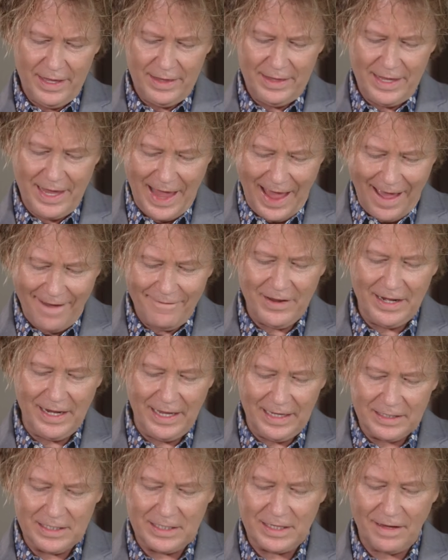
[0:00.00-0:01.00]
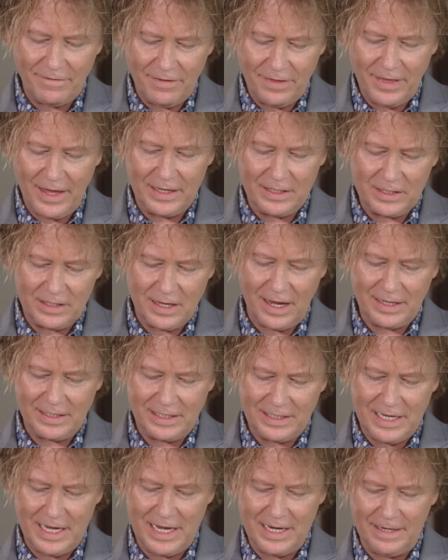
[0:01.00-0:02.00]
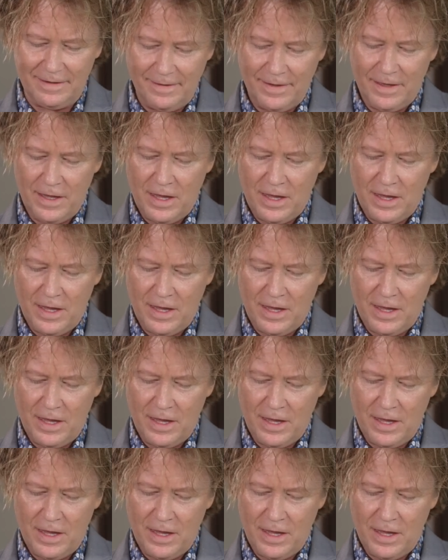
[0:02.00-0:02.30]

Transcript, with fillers: the evidence of things not seen.